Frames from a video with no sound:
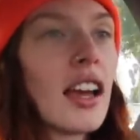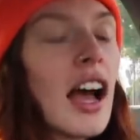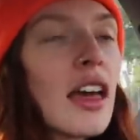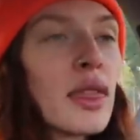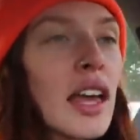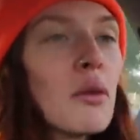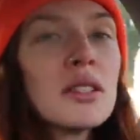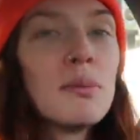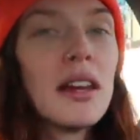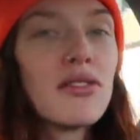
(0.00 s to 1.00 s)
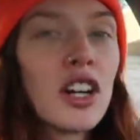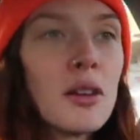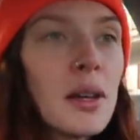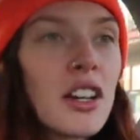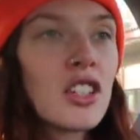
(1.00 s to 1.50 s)
I think it was made for her
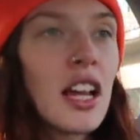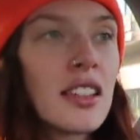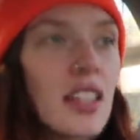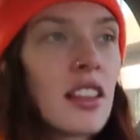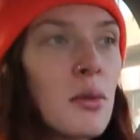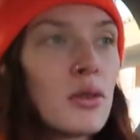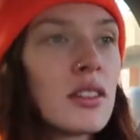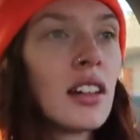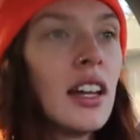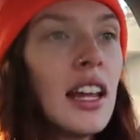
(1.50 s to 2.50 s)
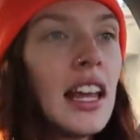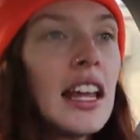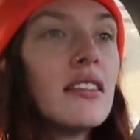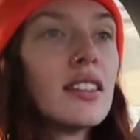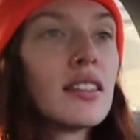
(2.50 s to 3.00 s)
because she has like the most
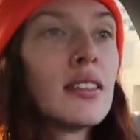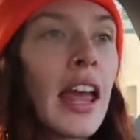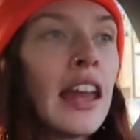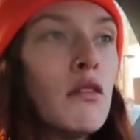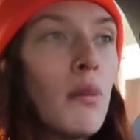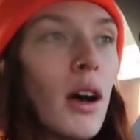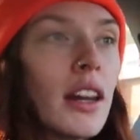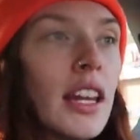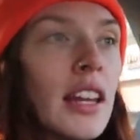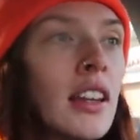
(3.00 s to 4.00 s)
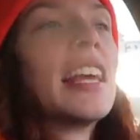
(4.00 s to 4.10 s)
insane body.